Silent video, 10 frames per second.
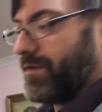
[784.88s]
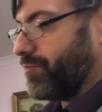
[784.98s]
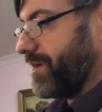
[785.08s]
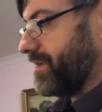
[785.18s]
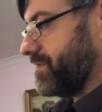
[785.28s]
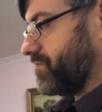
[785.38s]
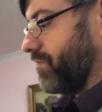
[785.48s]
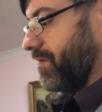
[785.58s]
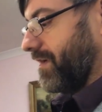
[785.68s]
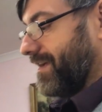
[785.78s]
really bright and
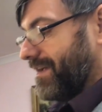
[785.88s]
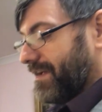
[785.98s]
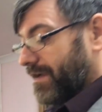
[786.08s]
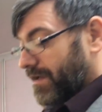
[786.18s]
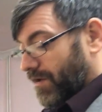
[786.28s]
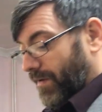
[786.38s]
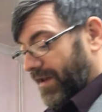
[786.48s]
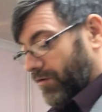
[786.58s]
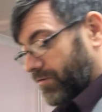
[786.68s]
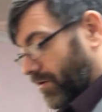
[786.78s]
strong. Now
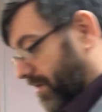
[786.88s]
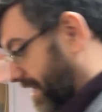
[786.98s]
I looked